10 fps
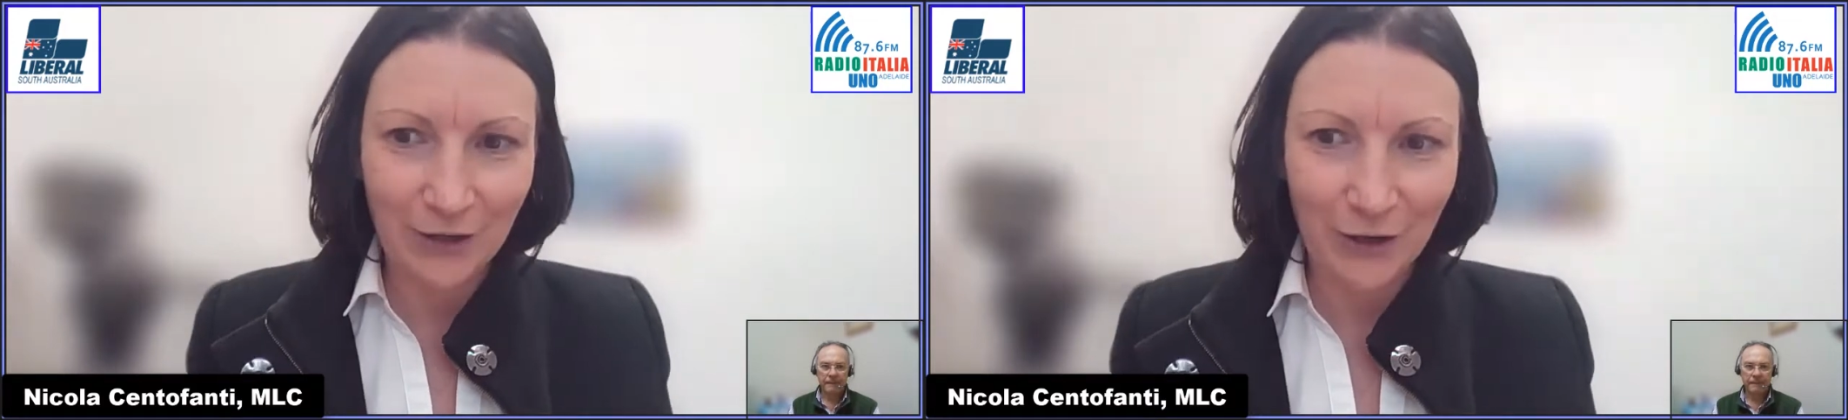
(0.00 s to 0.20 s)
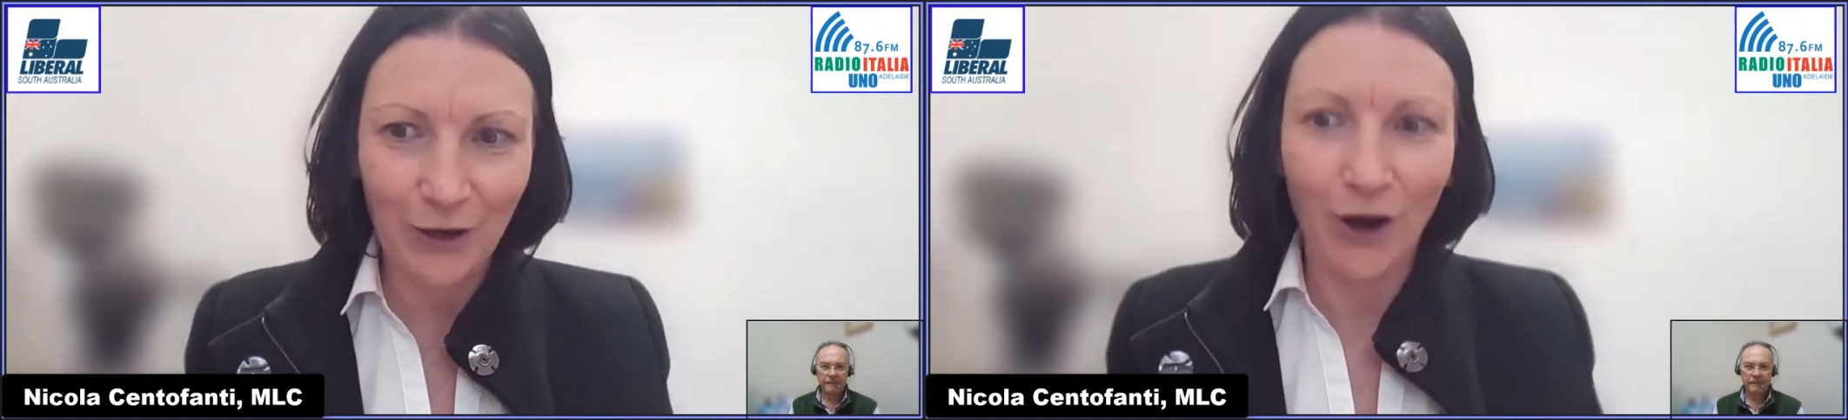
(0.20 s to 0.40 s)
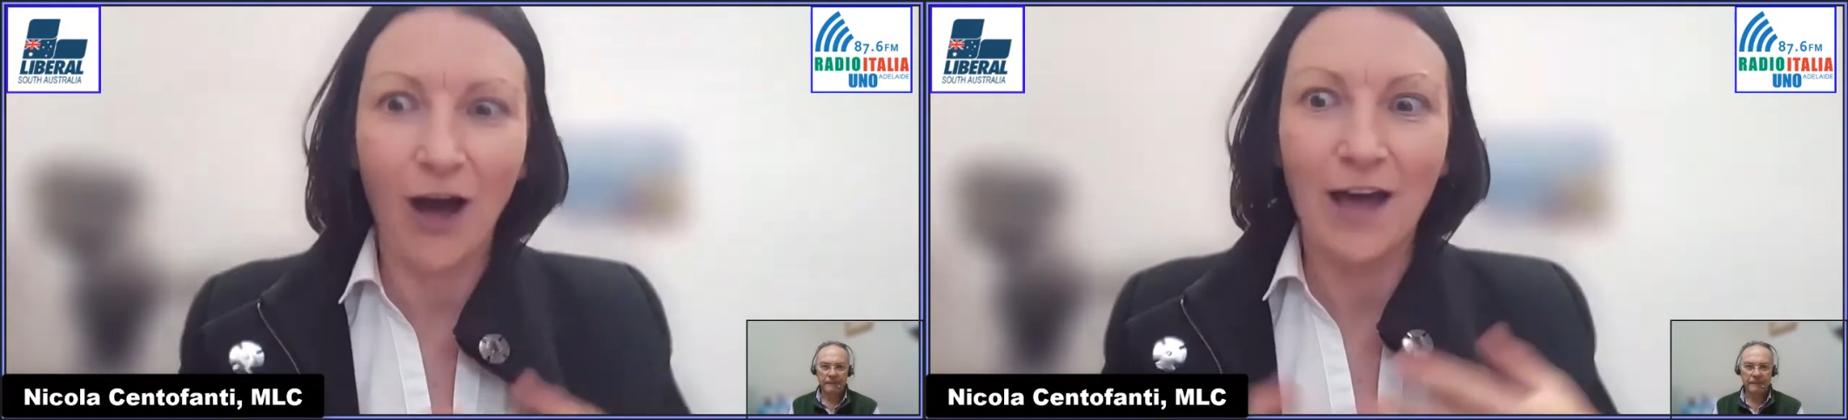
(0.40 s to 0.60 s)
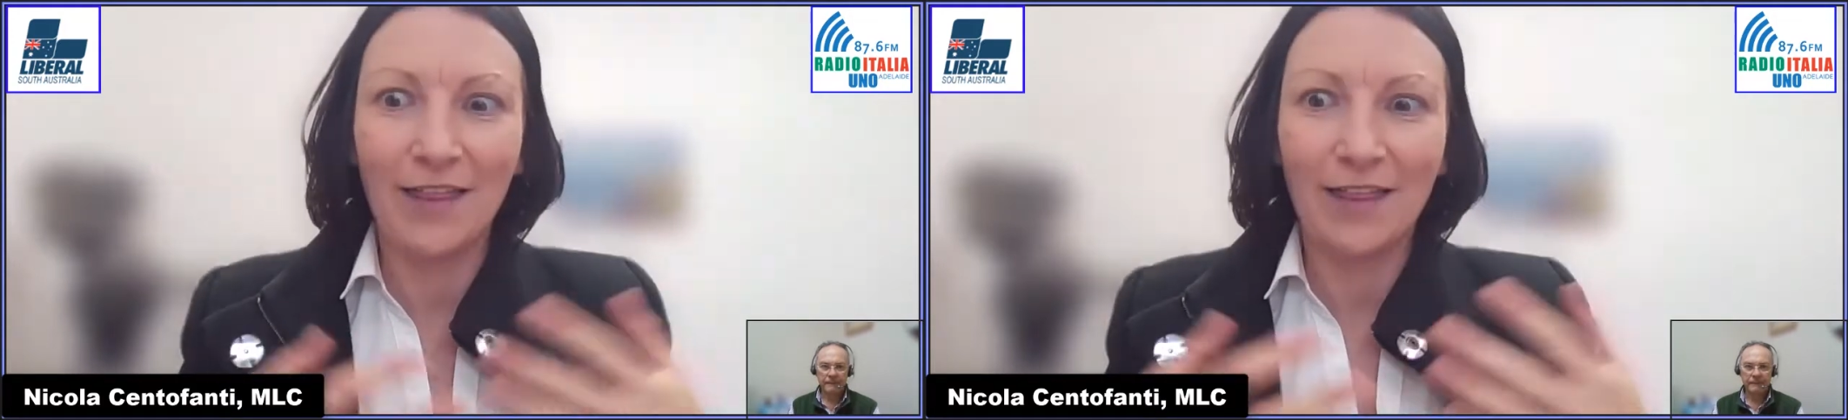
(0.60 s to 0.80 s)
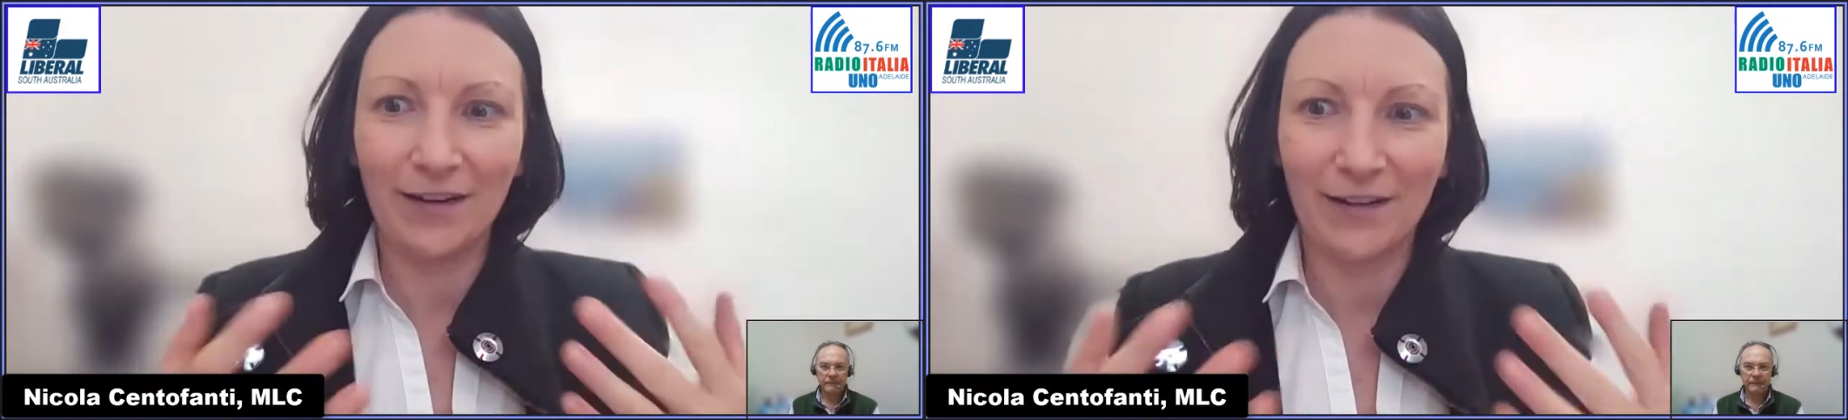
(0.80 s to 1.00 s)
So
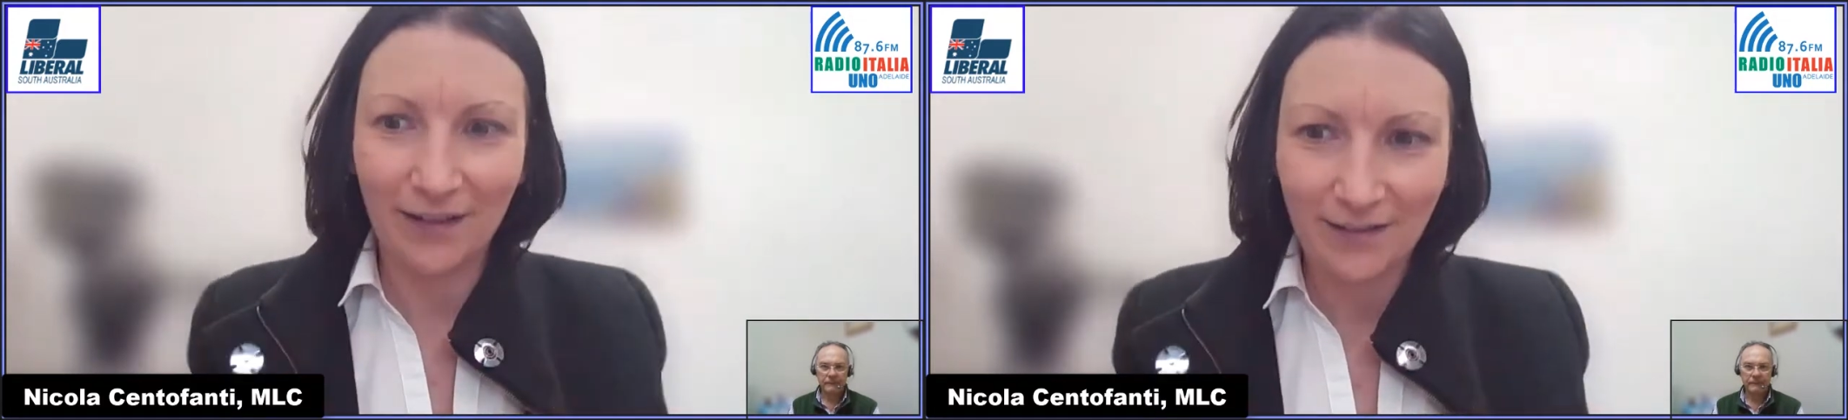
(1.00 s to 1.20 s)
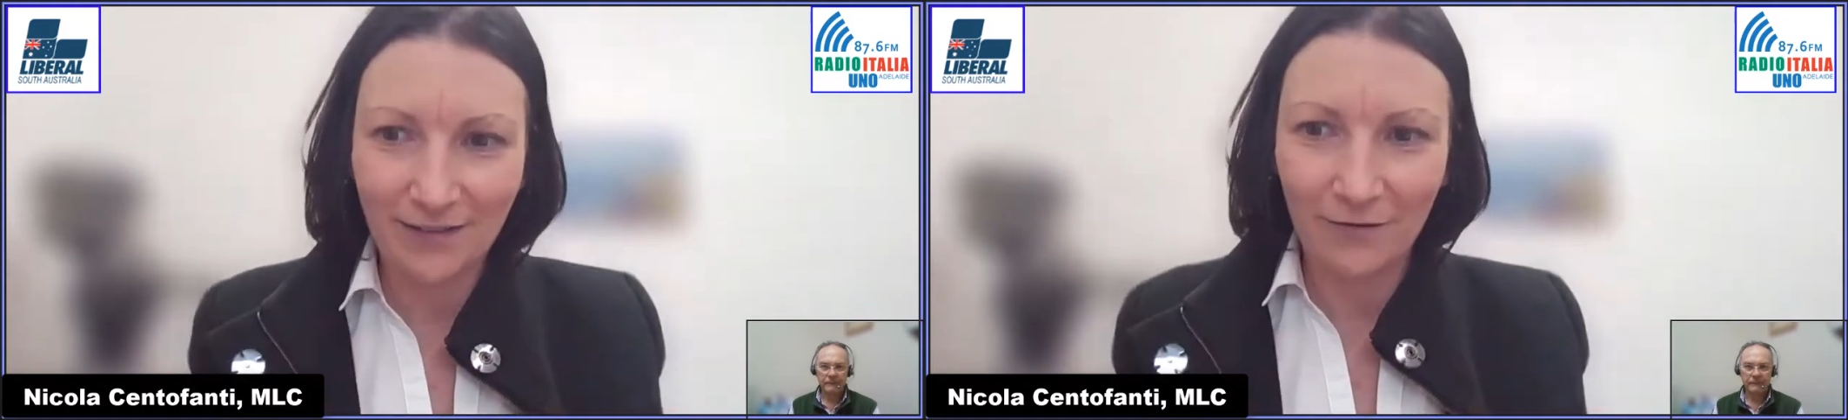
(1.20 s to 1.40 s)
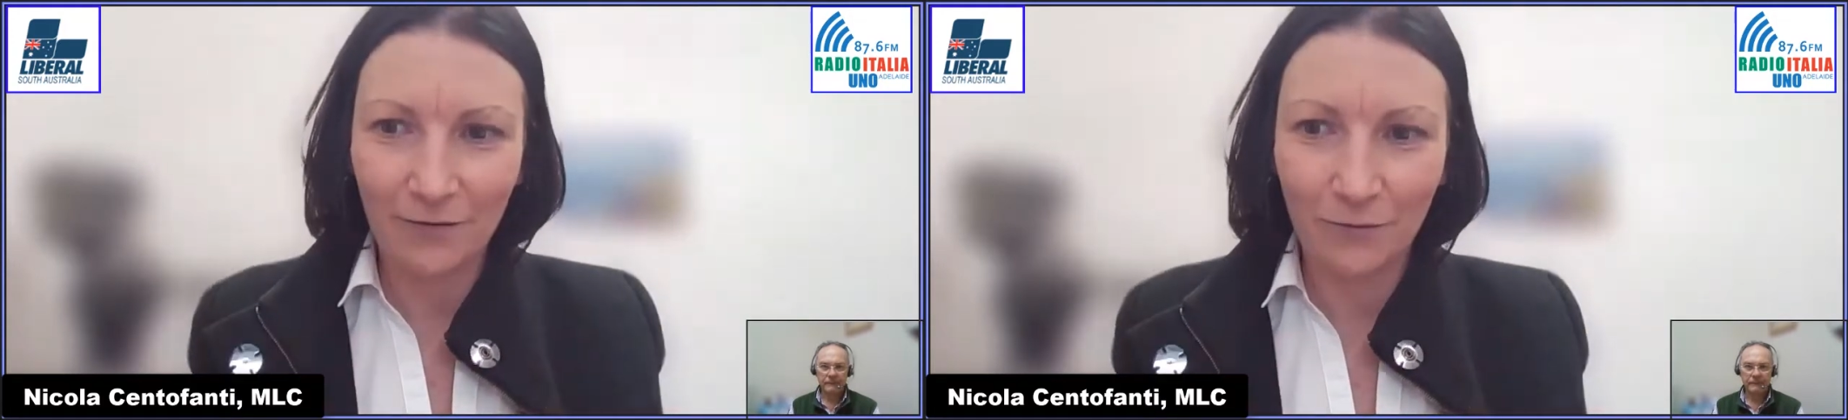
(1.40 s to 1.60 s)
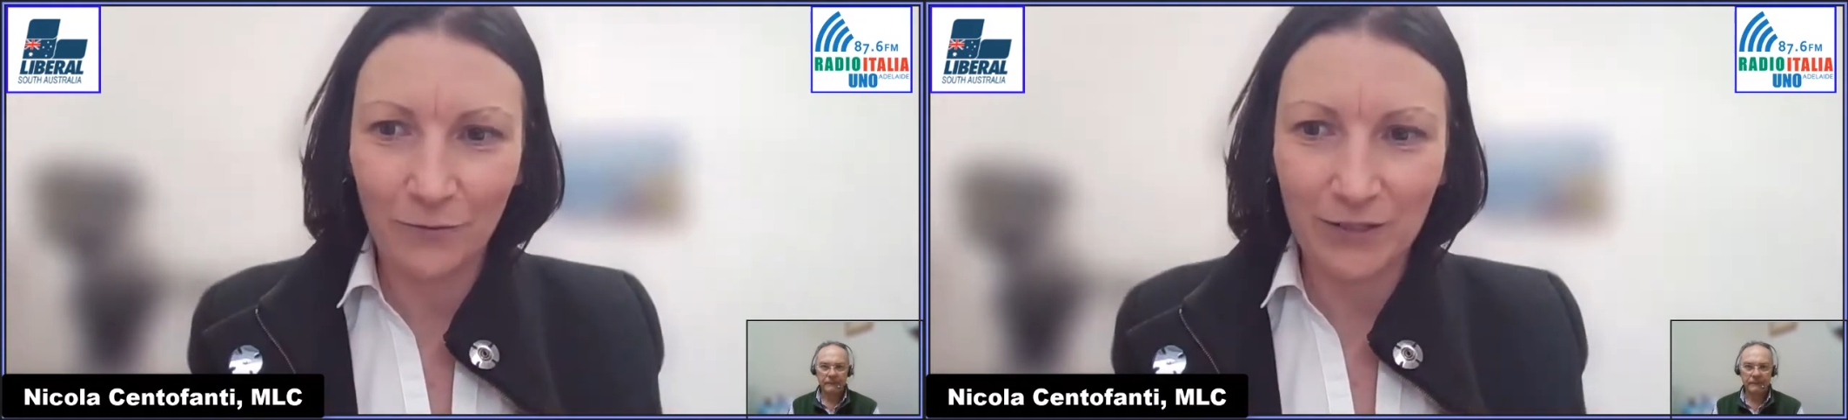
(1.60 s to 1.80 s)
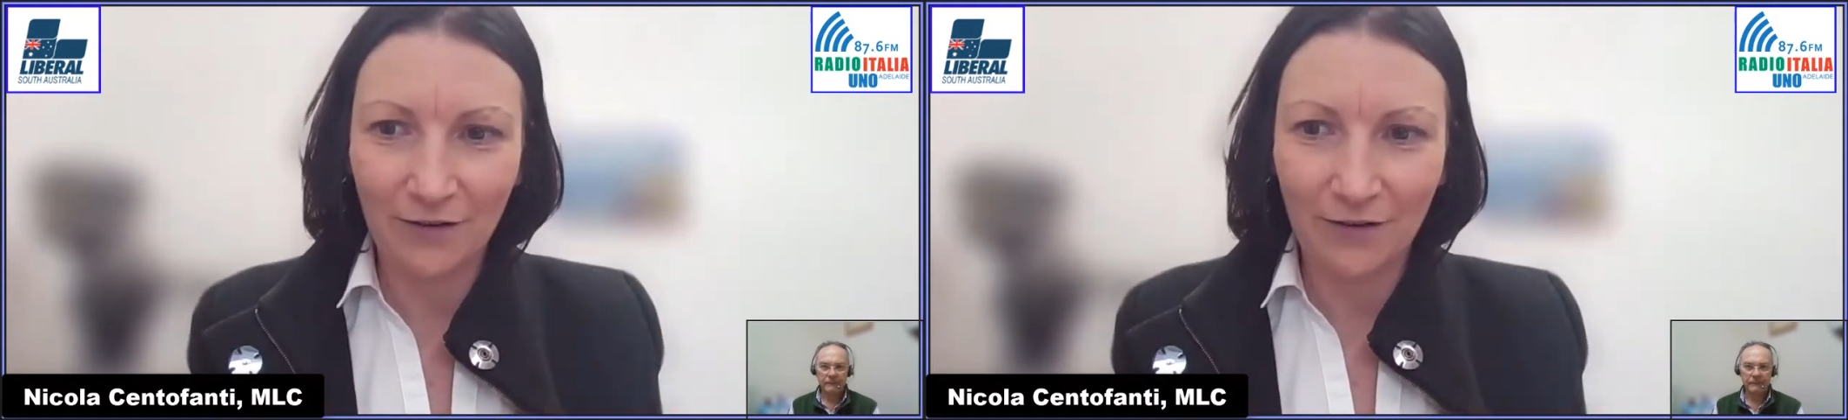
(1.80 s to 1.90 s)
I then was up